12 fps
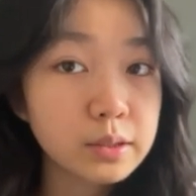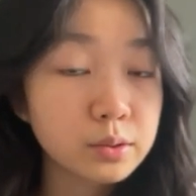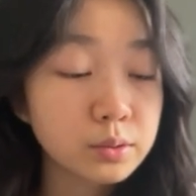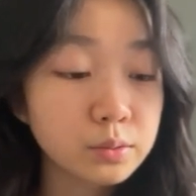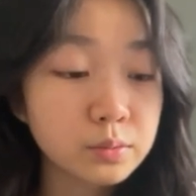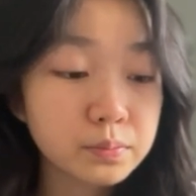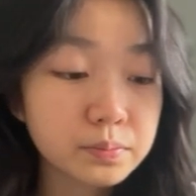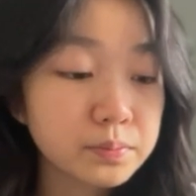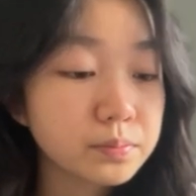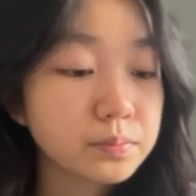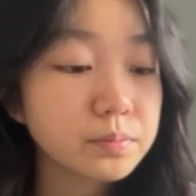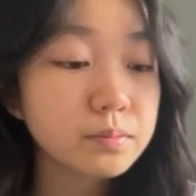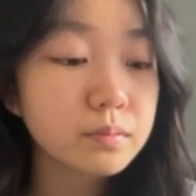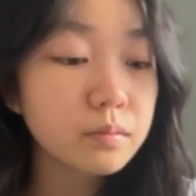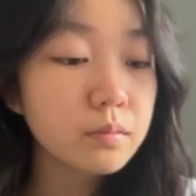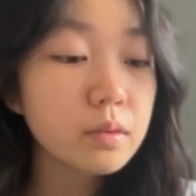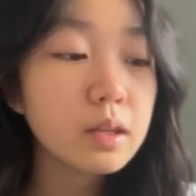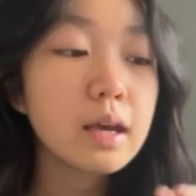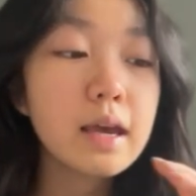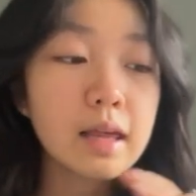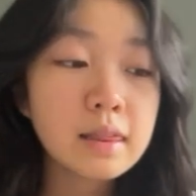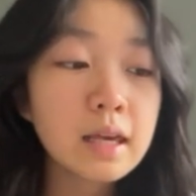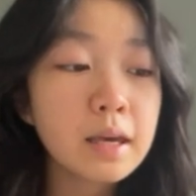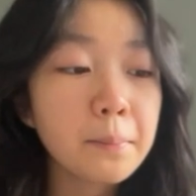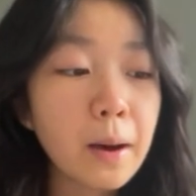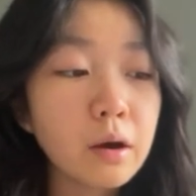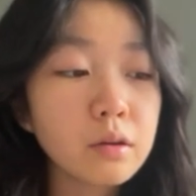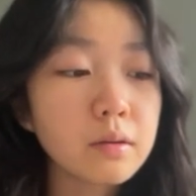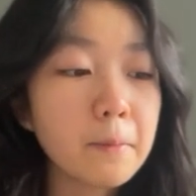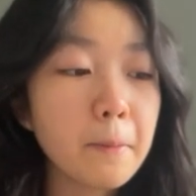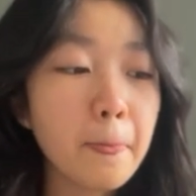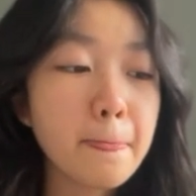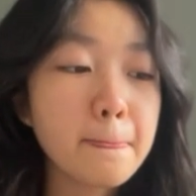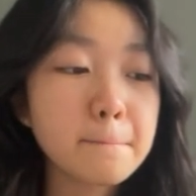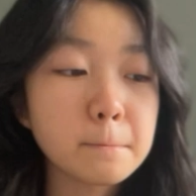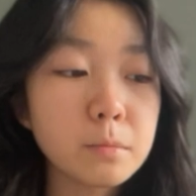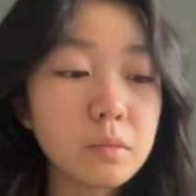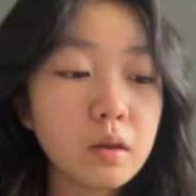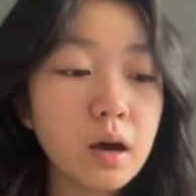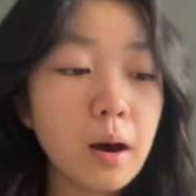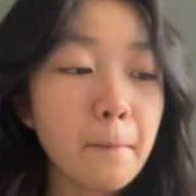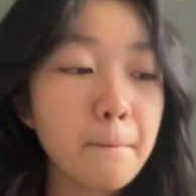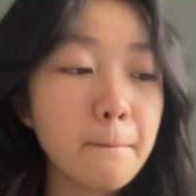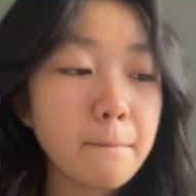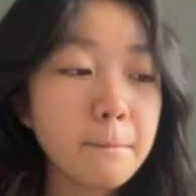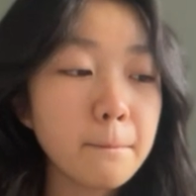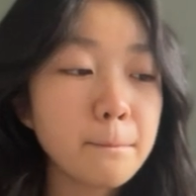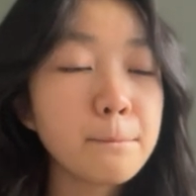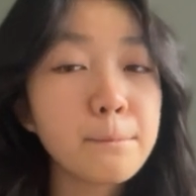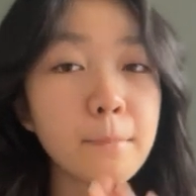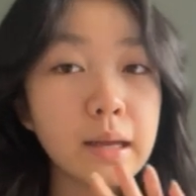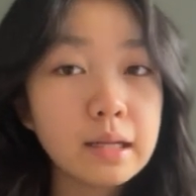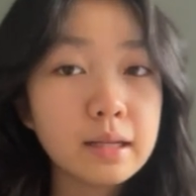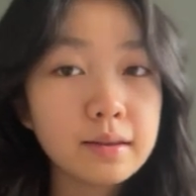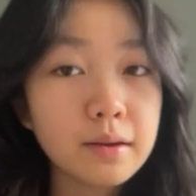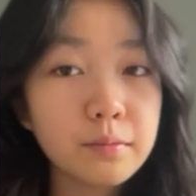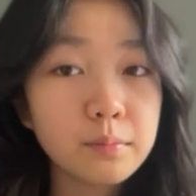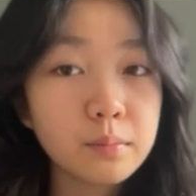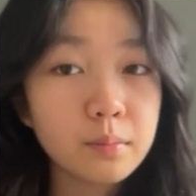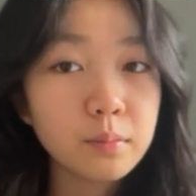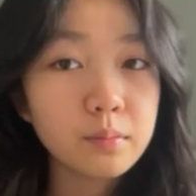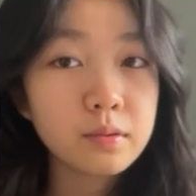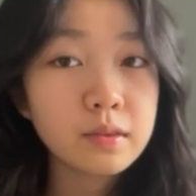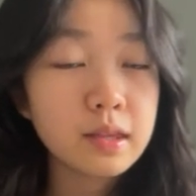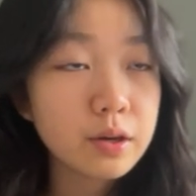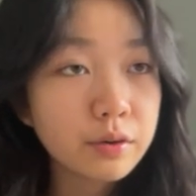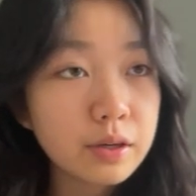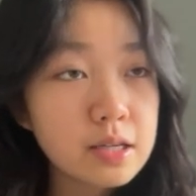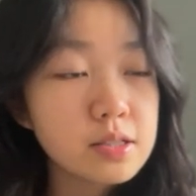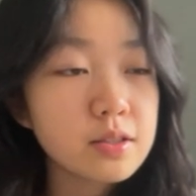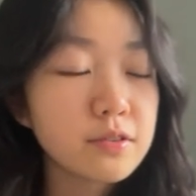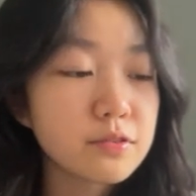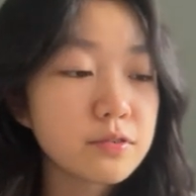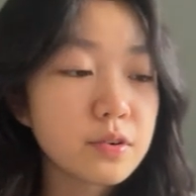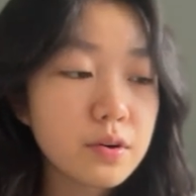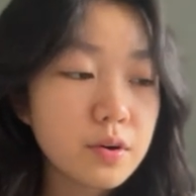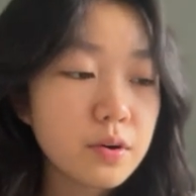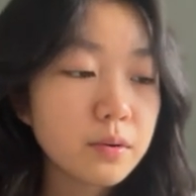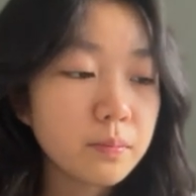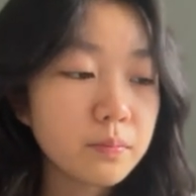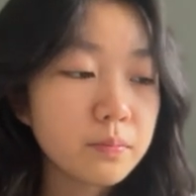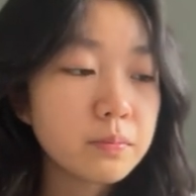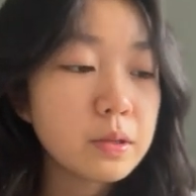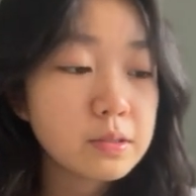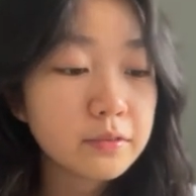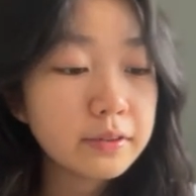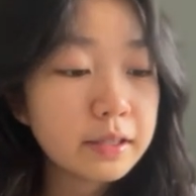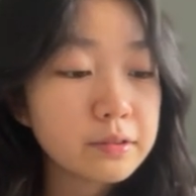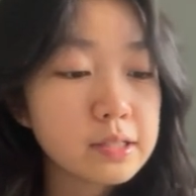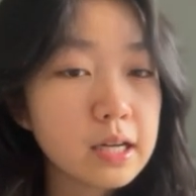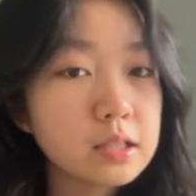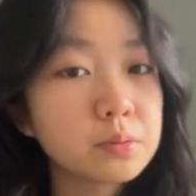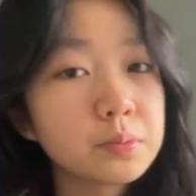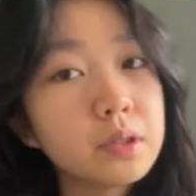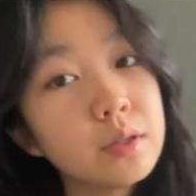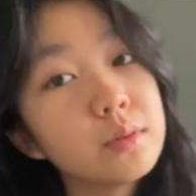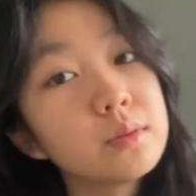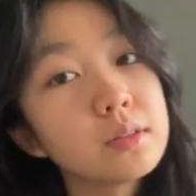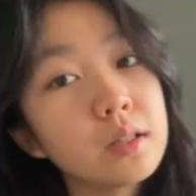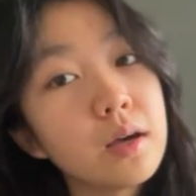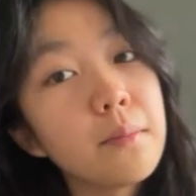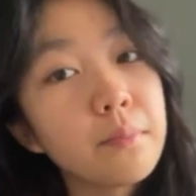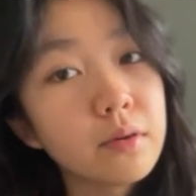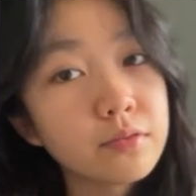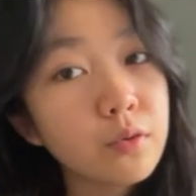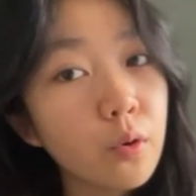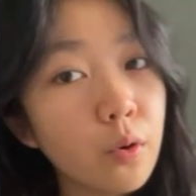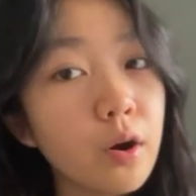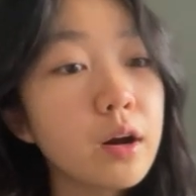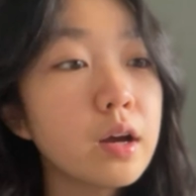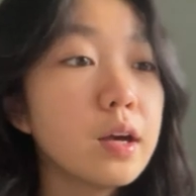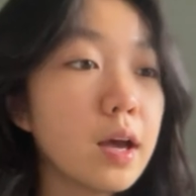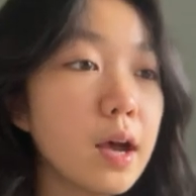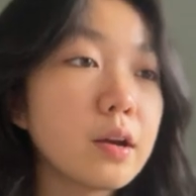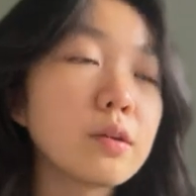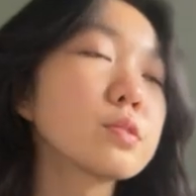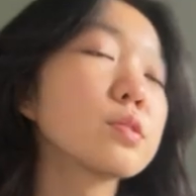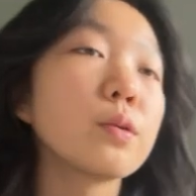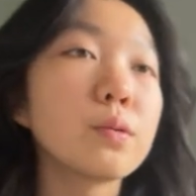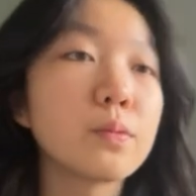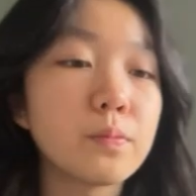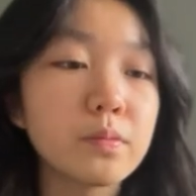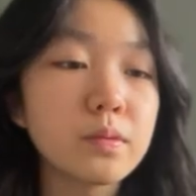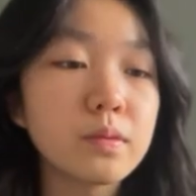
me to think about the theories of music videos that's produced before, and also